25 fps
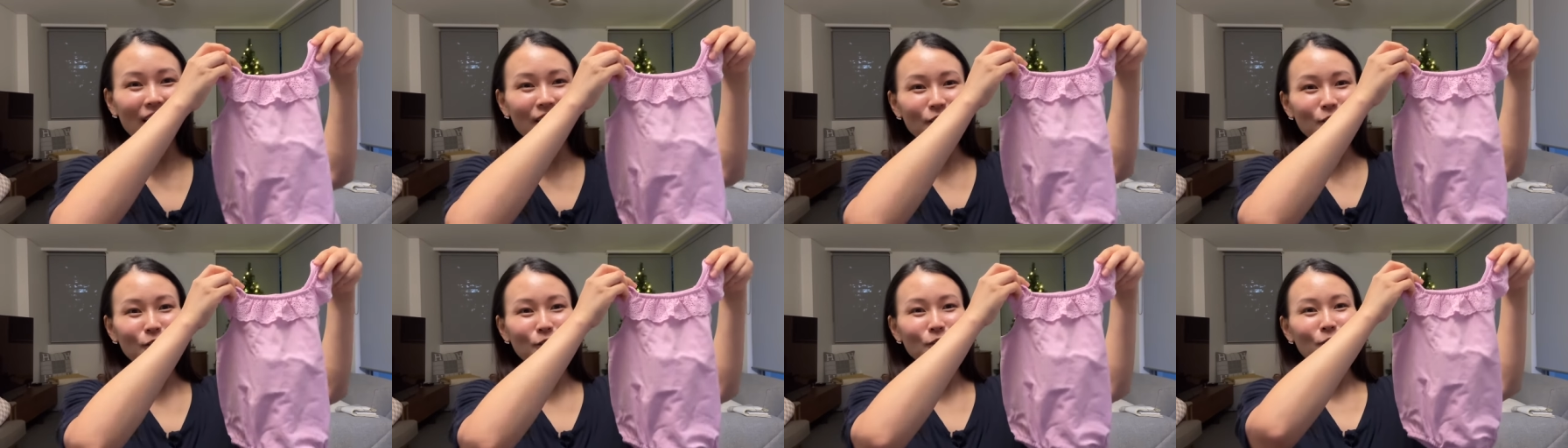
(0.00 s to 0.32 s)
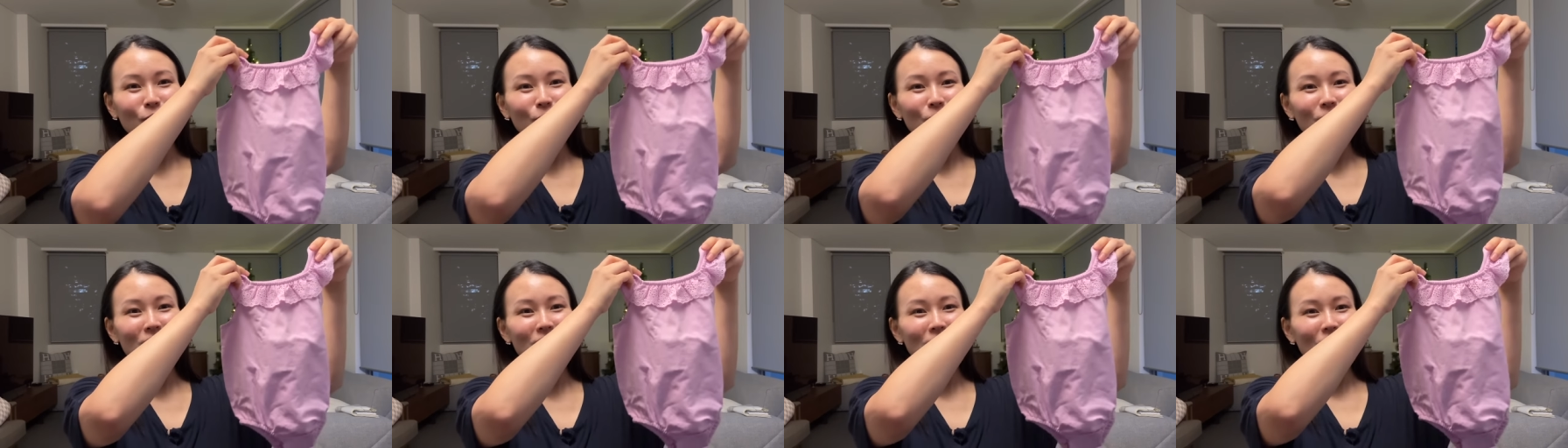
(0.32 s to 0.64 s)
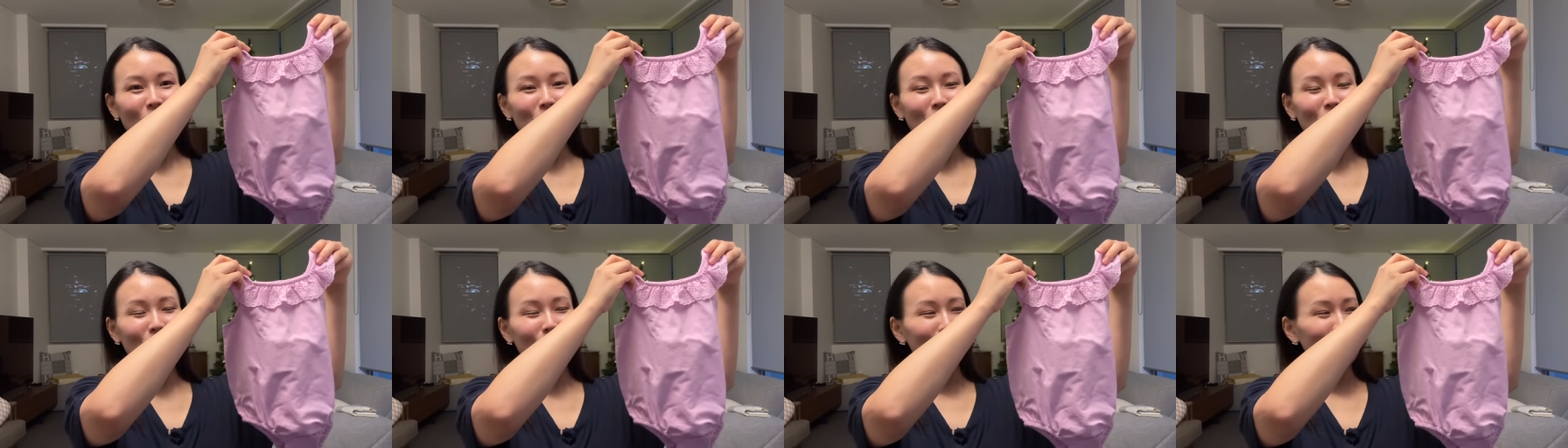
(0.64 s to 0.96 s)
cute
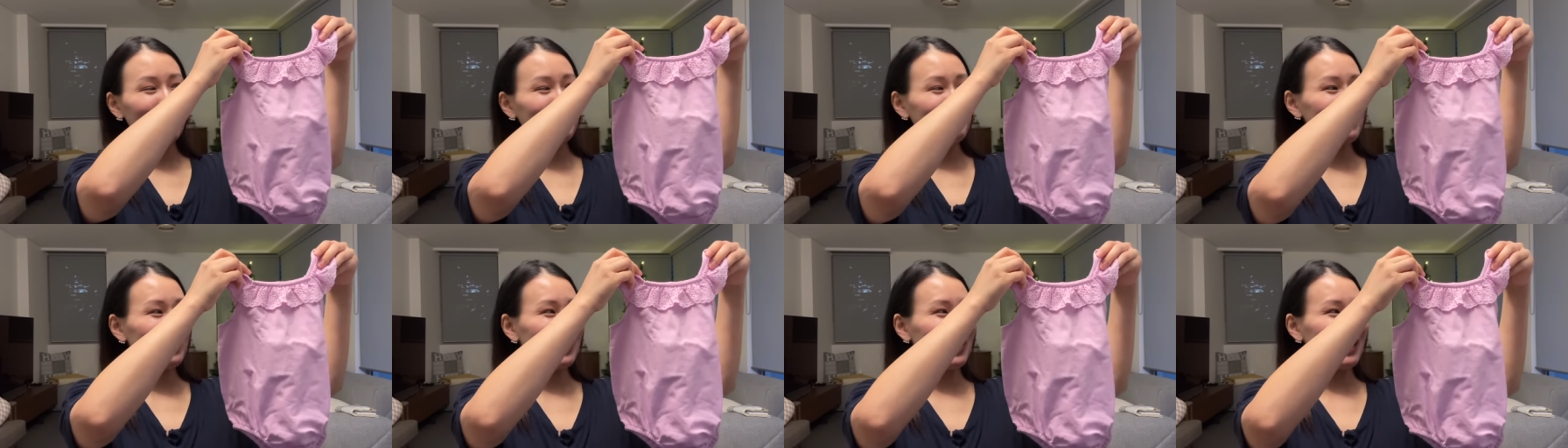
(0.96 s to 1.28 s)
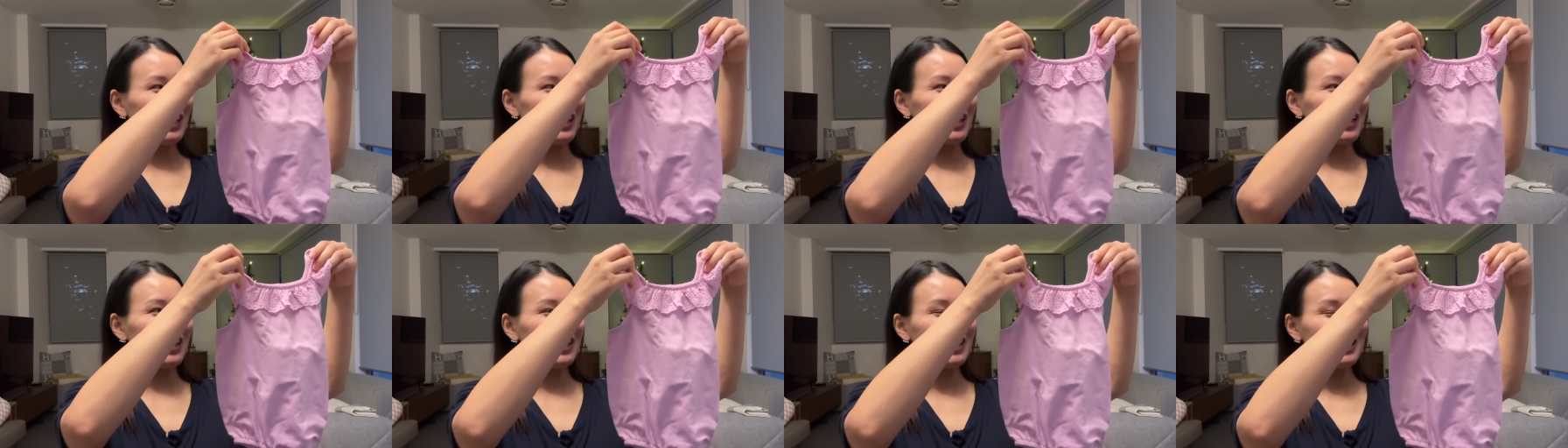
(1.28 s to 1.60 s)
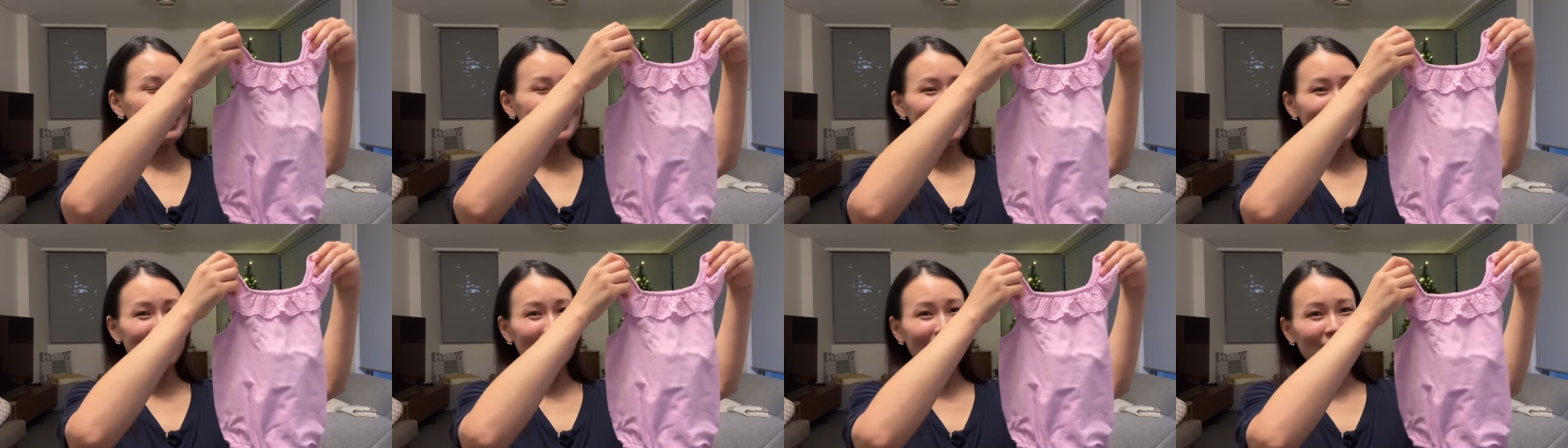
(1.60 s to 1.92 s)
summer romper.
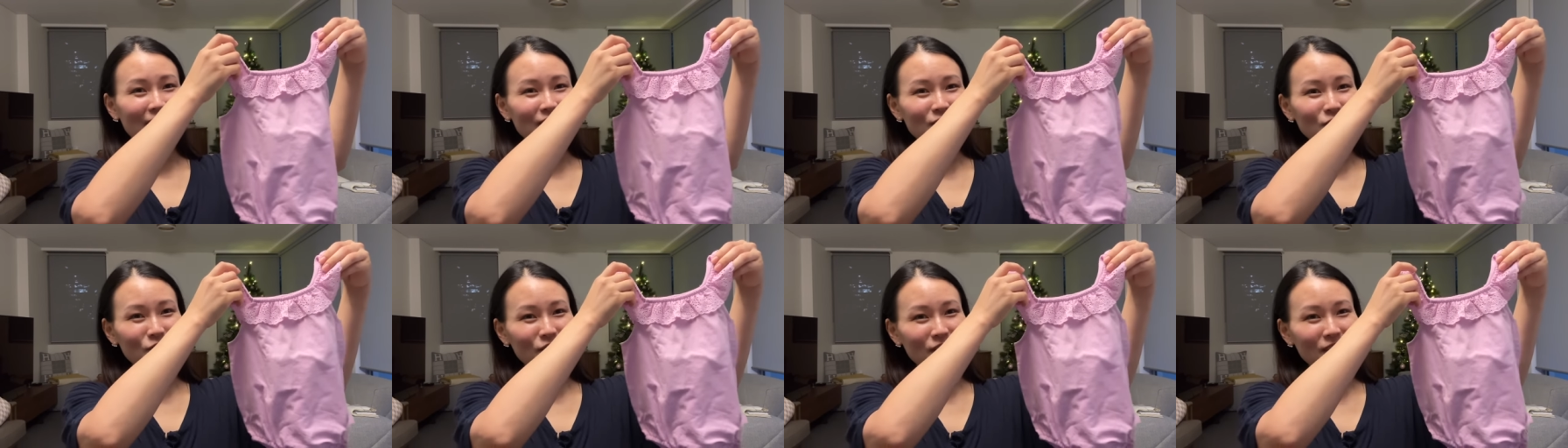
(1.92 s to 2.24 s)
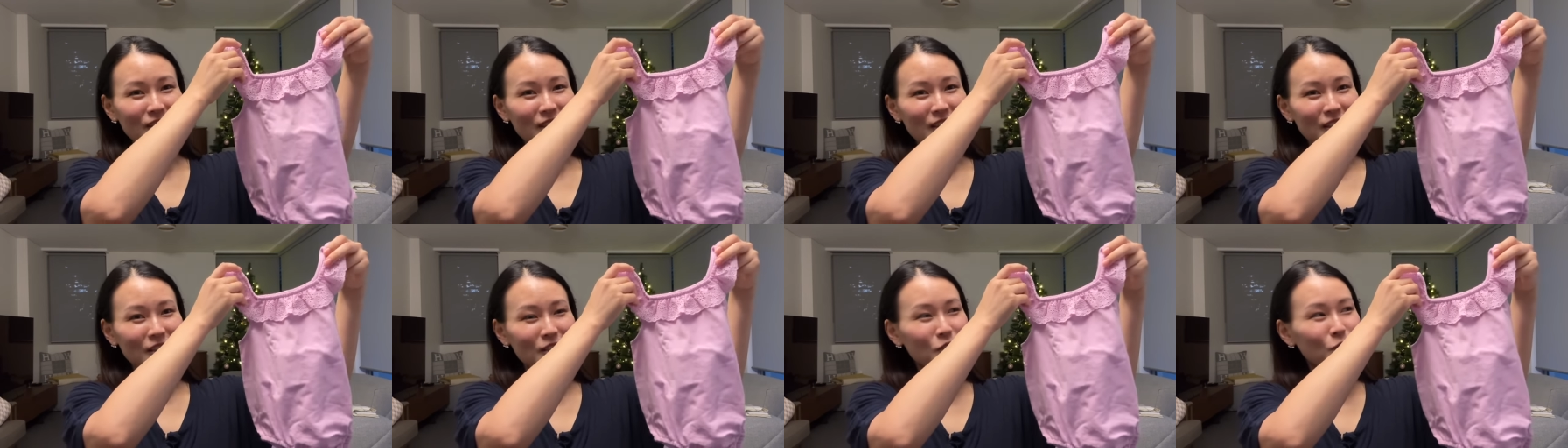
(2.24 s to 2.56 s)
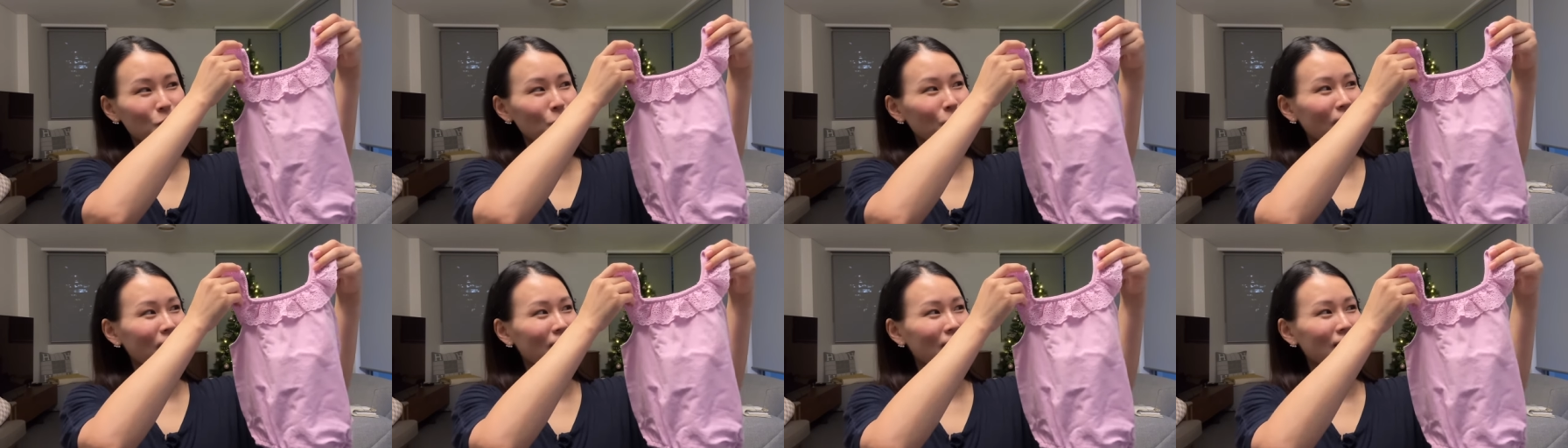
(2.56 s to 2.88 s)
Isn't that just the
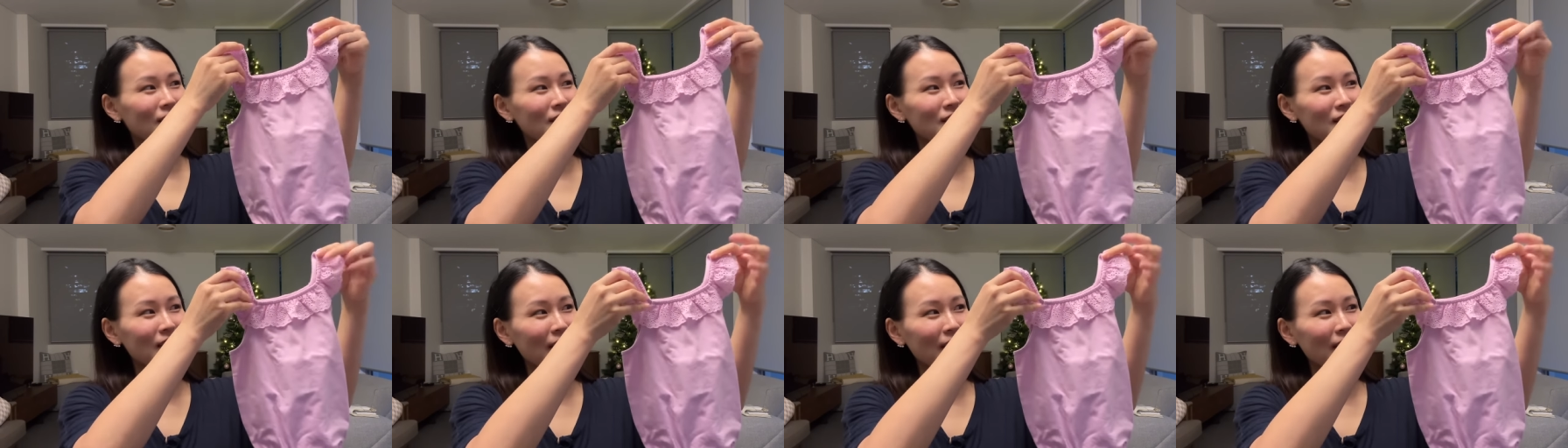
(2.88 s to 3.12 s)
sweetest?